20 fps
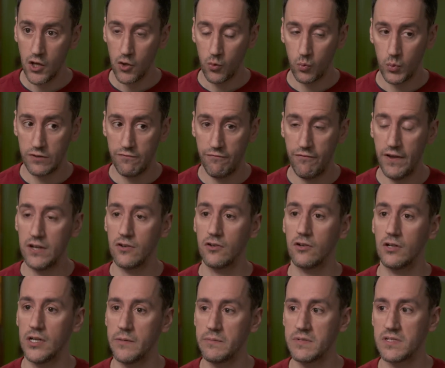With
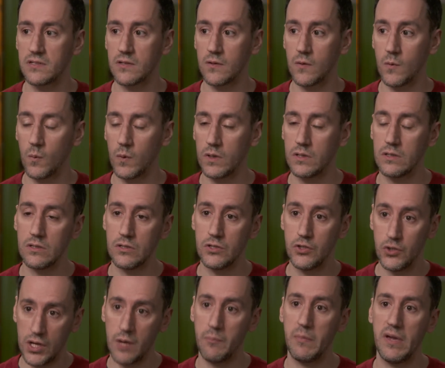Phenoglyphs, when you
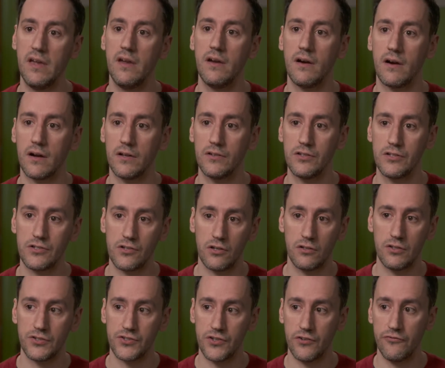came here and installed
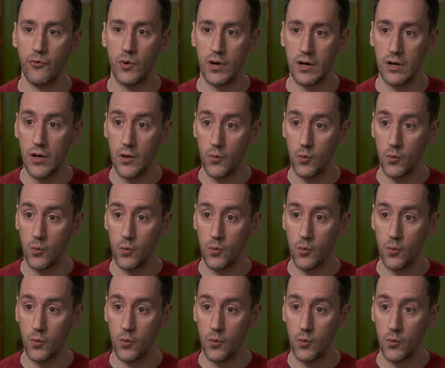the software,